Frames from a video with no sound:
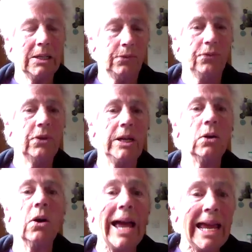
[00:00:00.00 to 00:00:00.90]
is
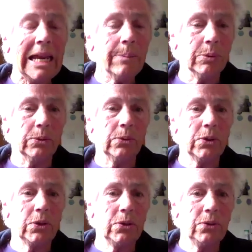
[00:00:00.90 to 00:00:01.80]
free or able
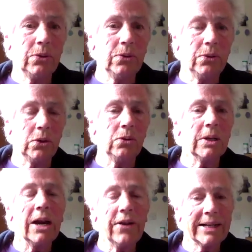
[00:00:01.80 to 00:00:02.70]
to do
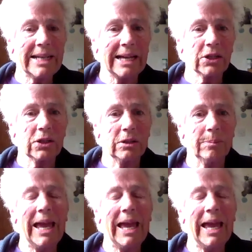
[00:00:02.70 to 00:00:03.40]
direct action,